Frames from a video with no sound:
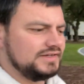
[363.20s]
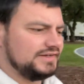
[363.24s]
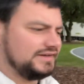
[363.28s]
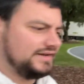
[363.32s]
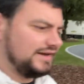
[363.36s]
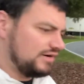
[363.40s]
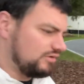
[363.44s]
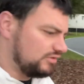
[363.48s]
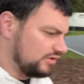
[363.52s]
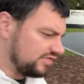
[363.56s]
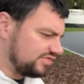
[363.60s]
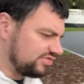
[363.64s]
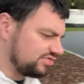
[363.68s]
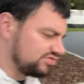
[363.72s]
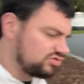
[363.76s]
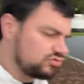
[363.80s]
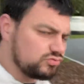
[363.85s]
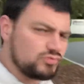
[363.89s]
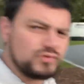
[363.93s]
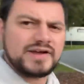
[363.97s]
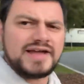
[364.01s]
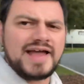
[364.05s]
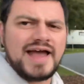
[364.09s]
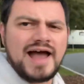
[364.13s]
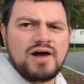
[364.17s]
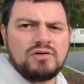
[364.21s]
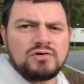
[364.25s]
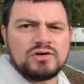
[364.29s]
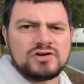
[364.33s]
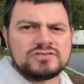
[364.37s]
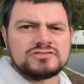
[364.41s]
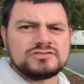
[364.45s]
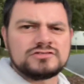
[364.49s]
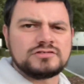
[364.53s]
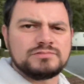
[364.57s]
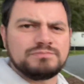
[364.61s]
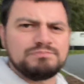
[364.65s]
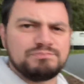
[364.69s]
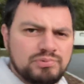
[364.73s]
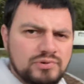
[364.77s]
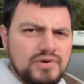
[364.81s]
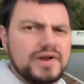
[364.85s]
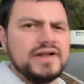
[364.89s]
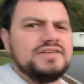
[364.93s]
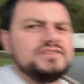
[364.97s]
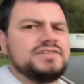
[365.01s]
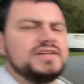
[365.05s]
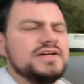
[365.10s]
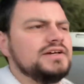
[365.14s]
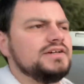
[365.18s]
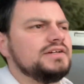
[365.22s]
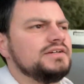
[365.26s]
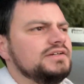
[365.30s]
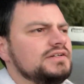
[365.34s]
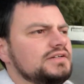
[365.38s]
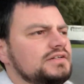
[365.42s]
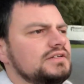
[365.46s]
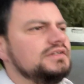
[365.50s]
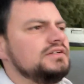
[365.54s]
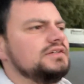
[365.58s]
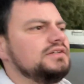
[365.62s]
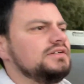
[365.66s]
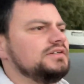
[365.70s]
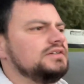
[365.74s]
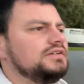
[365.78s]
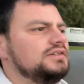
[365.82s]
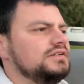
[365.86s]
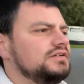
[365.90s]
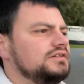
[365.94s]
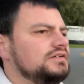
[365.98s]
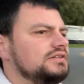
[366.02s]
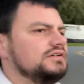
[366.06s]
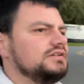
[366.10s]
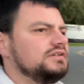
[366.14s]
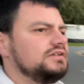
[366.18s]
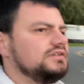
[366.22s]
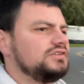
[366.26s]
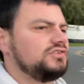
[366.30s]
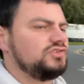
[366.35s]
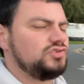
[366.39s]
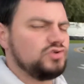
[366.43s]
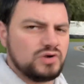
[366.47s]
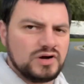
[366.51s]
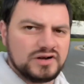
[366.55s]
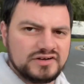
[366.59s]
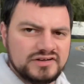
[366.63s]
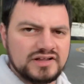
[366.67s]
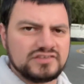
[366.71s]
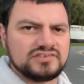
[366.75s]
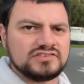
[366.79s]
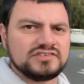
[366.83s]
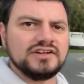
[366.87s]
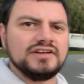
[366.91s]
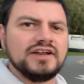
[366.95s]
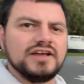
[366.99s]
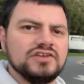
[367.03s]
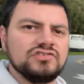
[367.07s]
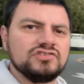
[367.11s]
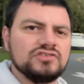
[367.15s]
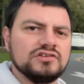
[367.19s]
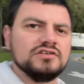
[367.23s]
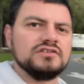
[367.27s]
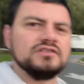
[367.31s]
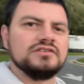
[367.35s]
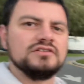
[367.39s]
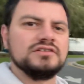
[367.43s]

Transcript: Now a three hour sprint to our destination.